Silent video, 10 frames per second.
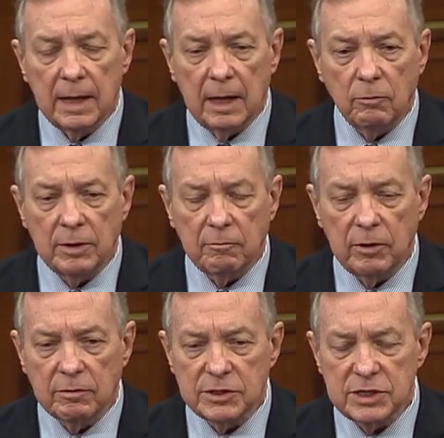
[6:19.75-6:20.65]
And when we
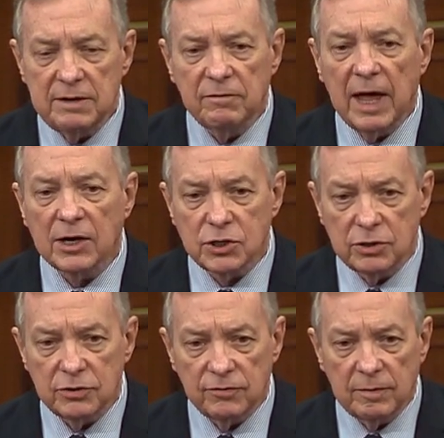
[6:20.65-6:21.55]
receive
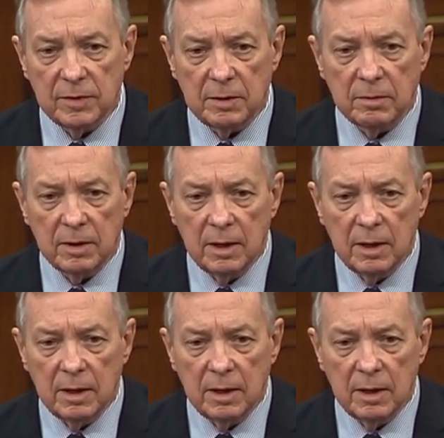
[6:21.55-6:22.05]
lectures from the